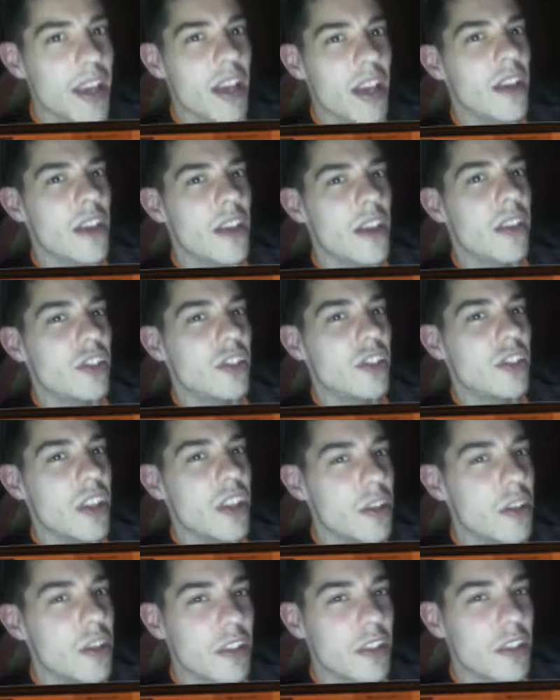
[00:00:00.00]
that she could
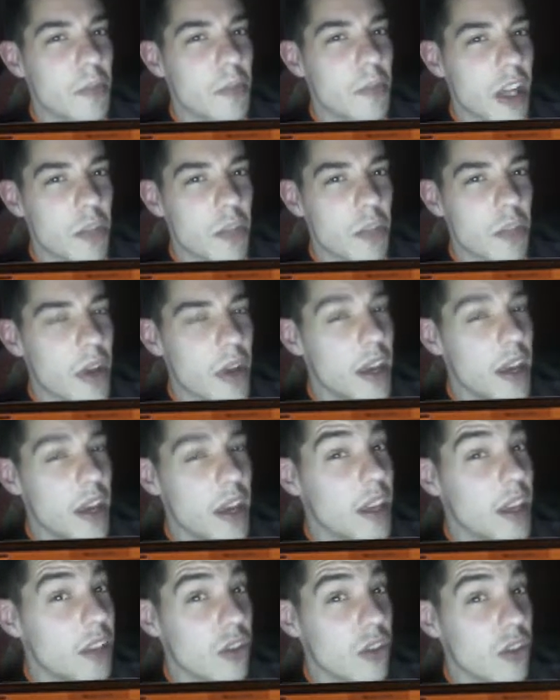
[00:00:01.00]
smash my head
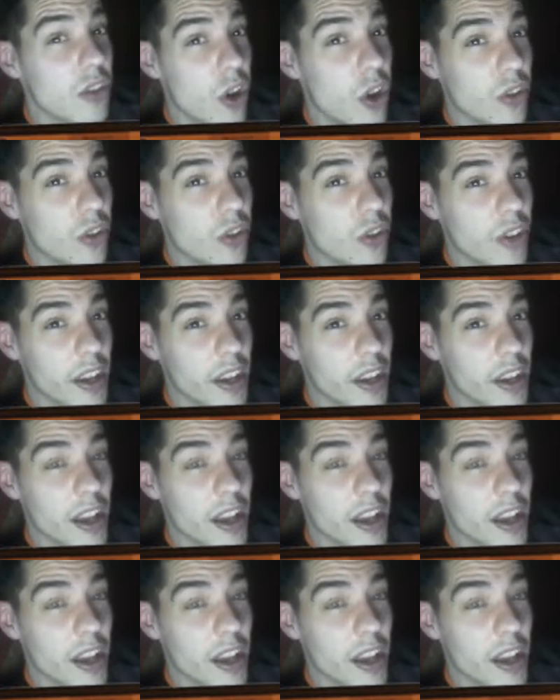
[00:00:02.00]
into concrete.